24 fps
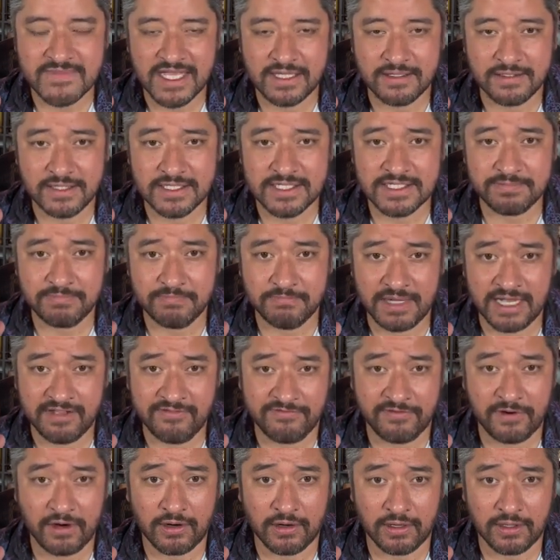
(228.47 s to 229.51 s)
This by
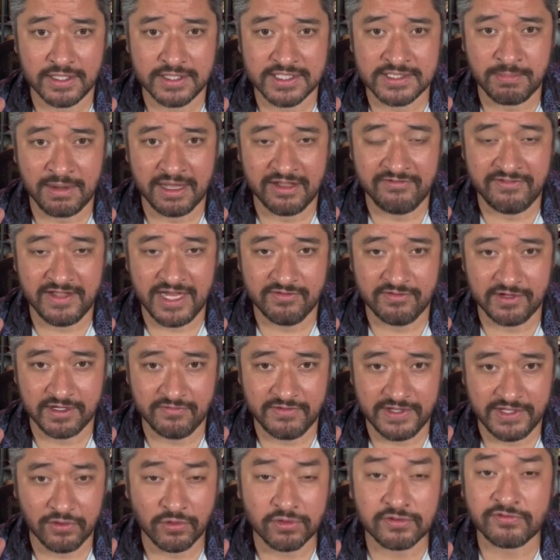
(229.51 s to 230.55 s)
far is my favorite of
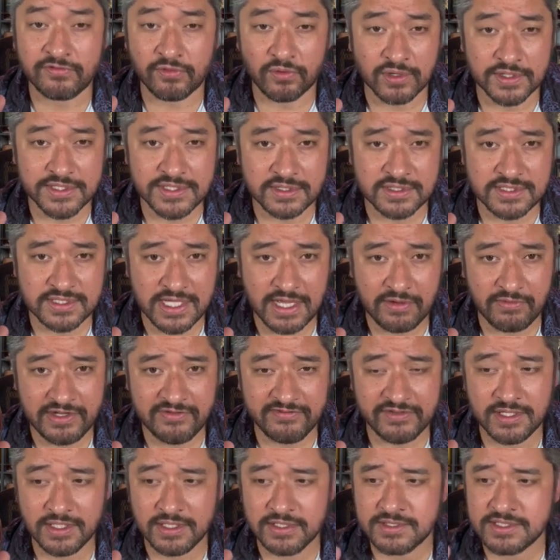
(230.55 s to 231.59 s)
the Old Foresters that we've
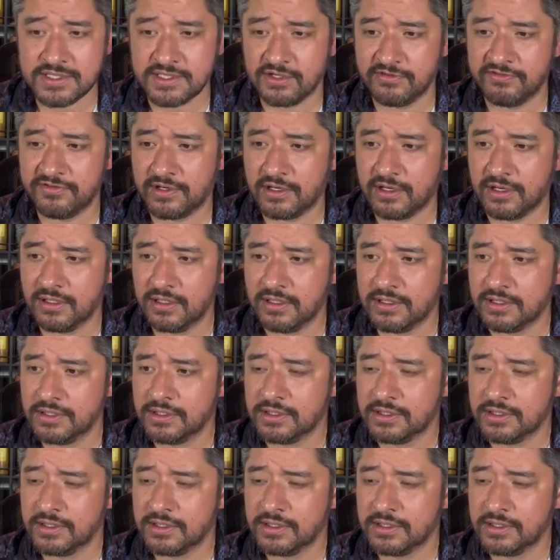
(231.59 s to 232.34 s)
done so far.